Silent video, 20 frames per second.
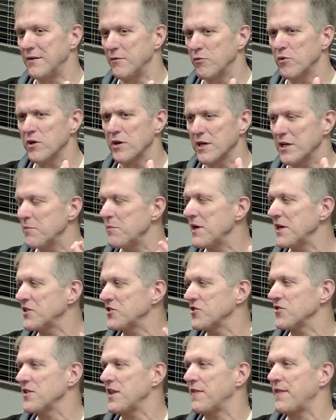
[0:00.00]
And we're going to make
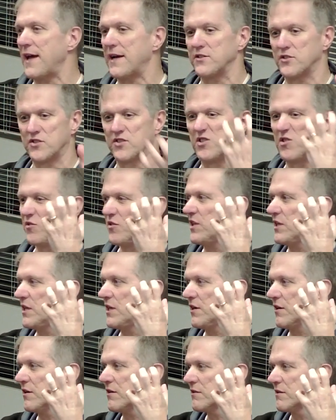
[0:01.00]
sure that that's still in
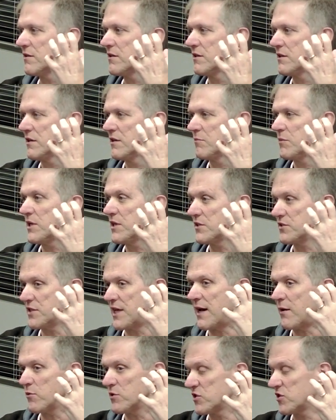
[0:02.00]
here because
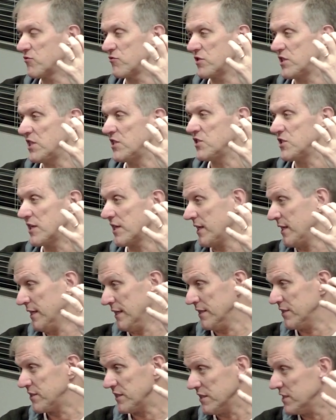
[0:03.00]
that was strategic in
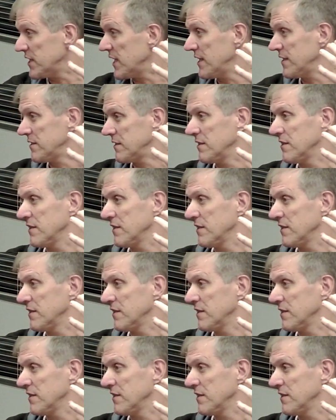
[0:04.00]
its intent,